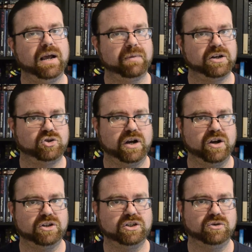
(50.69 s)
I'm going to try
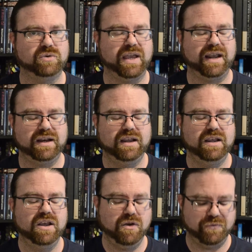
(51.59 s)
not to do that
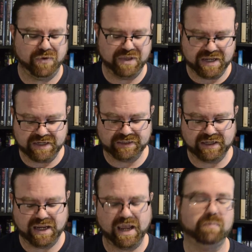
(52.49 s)
for these
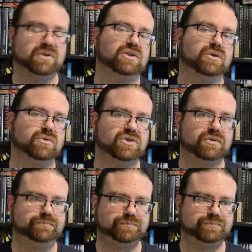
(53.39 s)
episodes.